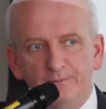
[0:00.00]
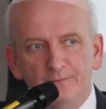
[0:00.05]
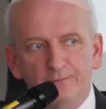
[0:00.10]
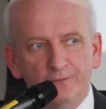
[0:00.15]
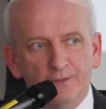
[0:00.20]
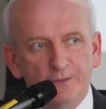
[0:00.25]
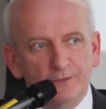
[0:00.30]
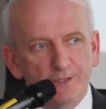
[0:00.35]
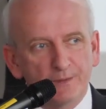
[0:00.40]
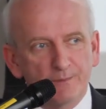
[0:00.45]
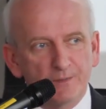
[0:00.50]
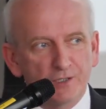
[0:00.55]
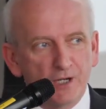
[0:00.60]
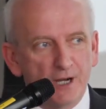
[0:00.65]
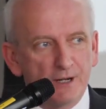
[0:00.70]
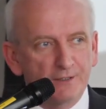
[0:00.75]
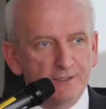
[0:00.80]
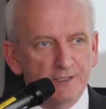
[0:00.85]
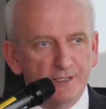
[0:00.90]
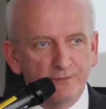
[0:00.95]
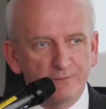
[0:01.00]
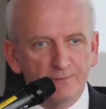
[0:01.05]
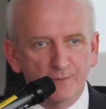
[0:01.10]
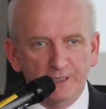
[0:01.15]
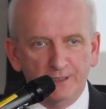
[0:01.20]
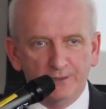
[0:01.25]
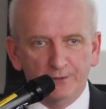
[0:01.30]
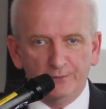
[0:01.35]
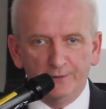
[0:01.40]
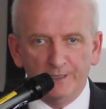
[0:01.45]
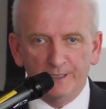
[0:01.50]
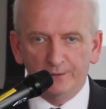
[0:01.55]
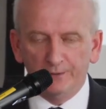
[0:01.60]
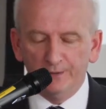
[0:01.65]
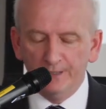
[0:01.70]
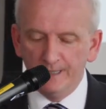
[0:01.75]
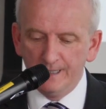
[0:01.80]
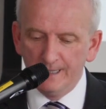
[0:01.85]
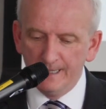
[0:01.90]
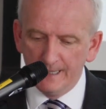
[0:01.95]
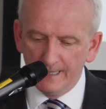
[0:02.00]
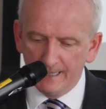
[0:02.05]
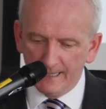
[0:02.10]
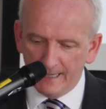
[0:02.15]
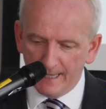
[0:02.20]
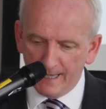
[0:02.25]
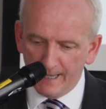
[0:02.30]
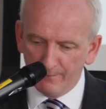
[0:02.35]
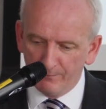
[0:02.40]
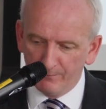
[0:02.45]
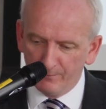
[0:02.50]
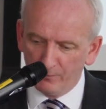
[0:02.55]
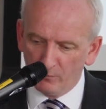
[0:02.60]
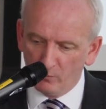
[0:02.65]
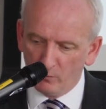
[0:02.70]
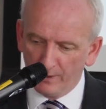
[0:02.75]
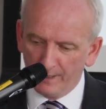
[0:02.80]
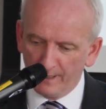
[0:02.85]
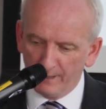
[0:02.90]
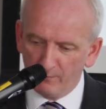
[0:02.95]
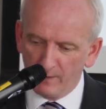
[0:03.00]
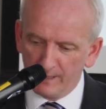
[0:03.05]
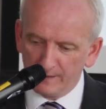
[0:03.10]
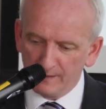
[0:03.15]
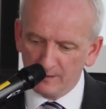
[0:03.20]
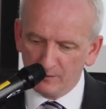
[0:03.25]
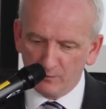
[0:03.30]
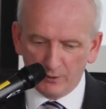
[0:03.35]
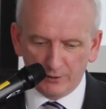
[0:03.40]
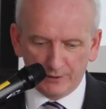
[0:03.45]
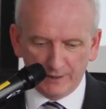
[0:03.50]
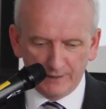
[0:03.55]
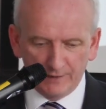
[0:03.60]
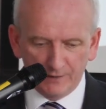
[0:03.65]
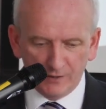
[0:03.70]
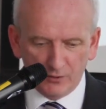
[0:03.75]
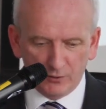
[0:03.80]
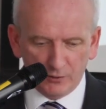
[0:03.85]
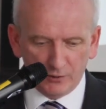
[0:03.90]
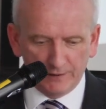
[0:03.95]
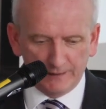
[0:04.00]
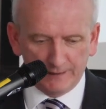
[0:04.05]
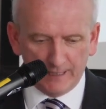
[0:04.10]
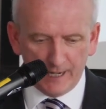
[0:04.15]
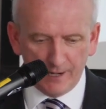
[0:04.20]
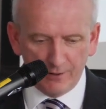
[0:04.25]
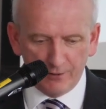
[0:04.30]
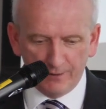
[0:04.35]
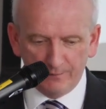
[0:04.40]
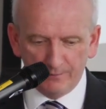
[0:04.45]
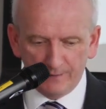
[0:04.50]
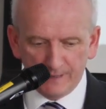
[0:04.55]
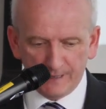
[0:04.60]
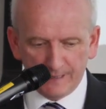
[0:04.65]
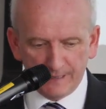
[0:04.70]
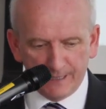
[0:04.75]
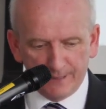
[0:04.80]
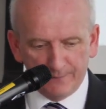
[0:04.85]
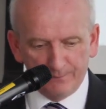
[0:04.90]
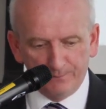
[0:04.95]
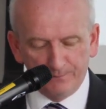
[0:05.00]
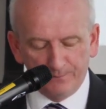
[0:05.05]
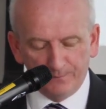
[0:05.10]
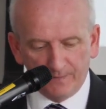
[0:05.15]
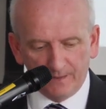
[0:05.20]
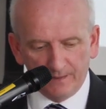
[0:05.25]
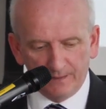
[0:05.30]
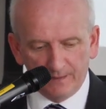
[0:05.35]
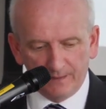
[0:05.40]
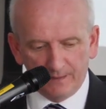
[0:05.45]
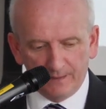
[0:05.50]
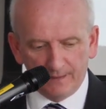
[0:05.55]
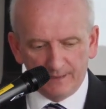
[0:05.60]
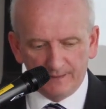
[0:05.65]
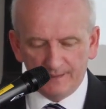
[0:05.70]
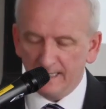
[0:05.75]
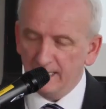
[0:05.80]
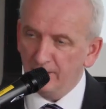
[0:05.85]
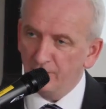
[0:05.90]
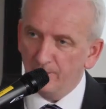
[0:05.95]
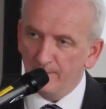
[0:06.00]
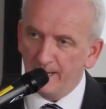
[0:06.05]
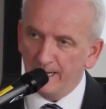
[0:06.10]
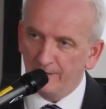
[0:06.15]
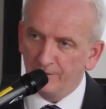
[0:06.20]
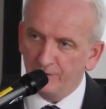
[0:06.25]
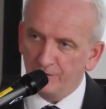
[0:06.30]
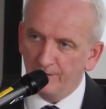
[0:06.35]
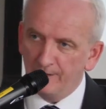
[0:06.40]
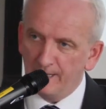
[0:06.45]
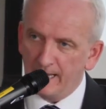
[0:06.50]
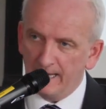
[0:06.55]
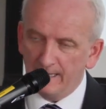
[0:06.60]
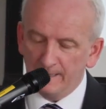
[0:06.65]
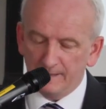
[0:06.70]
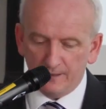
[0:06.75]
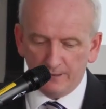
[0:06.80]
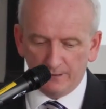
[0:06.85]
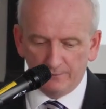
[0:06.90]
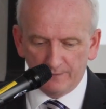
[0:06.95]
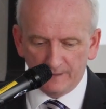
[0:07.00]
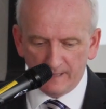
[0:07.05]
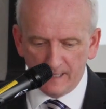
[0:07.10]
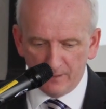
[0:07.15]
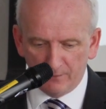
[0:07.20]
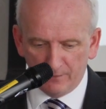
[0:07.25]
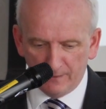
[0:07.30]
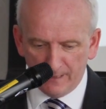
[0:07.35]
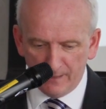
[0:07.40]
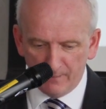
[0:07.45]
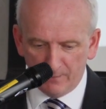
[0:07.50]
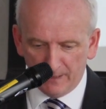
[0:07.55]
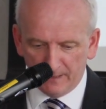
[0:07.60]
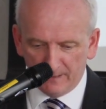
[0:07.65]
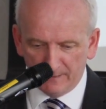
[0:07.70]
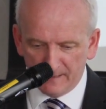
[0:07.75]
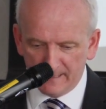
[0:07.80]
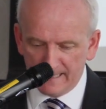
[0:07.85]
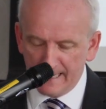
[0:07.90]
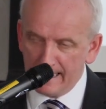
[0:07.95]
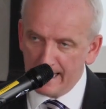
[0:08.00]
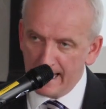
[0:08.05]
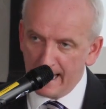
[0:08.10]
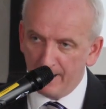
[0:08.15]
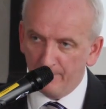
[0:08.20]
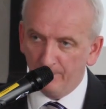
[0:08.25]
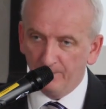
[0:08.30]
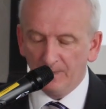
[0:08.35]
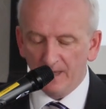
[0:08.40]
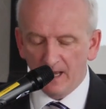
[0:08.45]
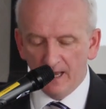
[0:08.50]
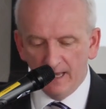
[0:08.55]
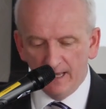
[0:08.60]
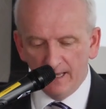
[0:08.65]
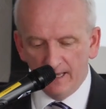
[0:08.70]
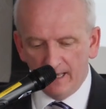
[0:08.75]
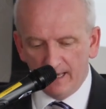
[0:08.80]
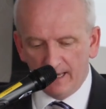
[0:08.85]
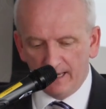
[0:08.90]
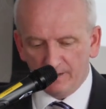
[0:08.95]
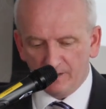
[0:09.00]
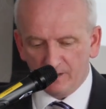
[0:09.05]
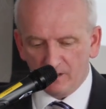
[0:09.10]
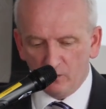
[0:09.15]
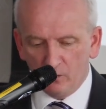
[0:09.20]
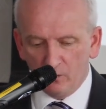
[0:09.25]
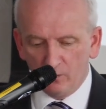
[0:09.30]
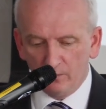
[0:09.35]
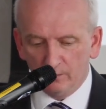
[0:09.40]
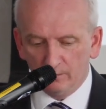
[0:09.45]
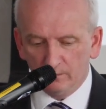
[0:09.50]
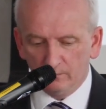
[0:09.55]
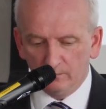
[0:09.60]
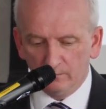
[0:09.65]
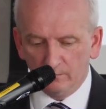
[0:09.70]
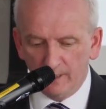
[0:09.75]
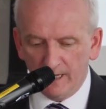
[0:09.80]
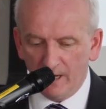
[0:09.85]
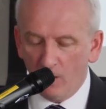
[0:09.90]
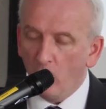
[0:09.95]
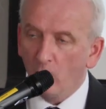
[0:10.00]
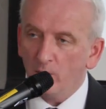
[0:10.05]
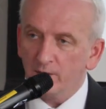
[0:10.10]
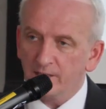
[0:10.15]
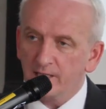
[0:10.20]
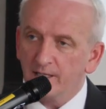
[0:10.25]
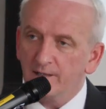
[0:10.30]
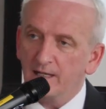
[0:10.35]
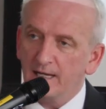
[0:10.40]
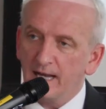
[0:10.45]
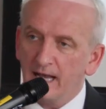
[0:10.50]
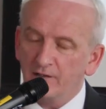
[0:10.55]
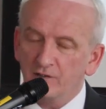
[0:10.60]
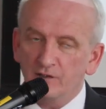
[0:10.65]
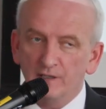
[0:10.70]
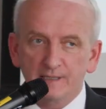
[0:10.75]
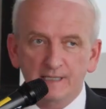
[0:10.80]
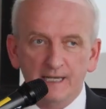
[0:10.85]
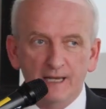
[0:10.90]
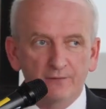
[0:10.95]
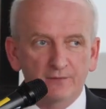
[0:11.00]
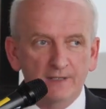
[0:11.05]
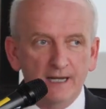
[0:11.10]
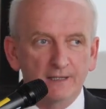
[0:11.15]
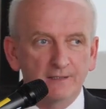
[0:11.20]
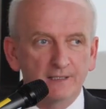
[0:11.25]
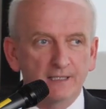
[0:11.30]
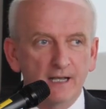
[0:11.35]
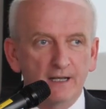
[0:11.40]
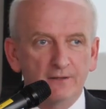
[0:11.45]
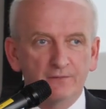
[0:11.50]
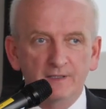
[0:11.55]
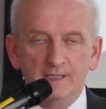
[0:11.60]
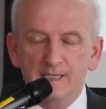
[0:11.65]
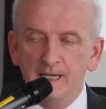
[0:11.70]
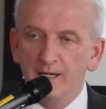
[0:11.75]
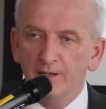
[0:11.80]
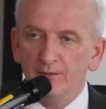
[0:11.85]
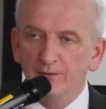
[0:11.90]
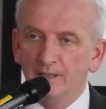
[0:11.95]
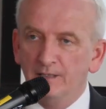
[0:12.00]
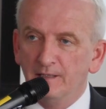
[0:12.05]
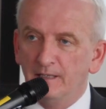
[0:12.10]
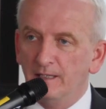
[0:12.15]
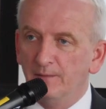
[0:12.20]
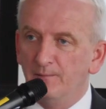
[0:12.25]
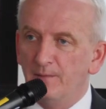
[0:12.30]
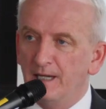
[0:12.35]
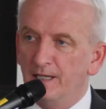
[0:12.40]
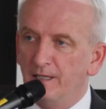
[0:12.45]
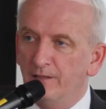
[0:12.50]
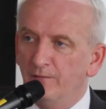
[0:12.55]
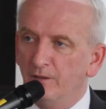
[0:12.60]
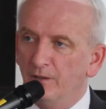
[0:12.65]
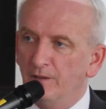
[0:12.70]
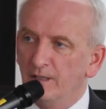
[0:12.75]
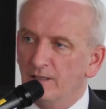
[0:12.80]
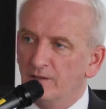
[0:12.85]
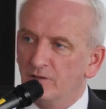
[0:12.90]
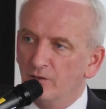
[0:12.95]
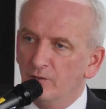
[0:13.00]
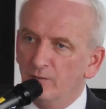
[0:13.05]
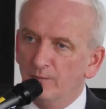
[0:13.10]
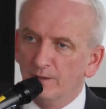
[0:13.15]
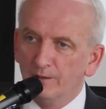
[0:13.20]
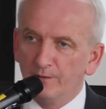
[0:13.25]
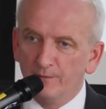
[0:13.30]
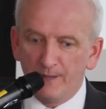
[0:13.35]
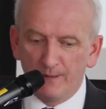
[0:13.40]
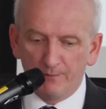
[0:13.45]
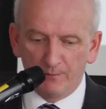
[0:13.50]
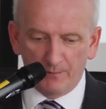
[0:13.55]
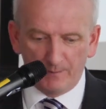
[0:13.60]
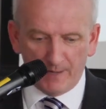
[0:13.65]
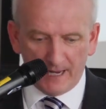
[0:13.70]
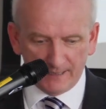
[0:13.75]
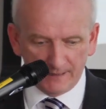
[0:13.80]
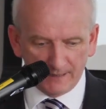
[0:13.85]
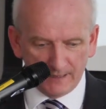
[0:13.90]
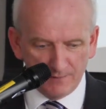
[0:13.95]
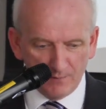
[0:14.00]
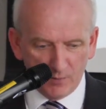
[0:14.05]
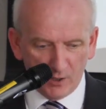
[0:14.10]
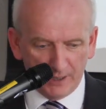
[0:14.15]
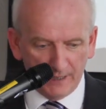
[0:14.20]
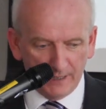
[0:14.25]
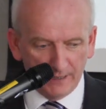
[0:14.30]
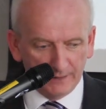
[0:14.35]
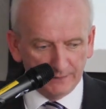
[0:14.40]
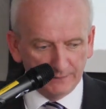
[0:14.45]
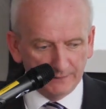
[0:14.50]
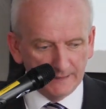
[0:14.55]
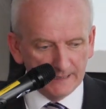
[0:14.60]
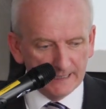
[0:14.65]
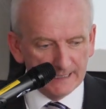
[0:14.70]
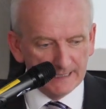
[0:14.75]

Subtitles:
for the majority of my career, when I wasn't working in social care, I was a senior manager in the health service here in Limerick and still am. And so we hosted the National Safeguarding Office here, and indeed many of you in this room will remember Pascal Moynihan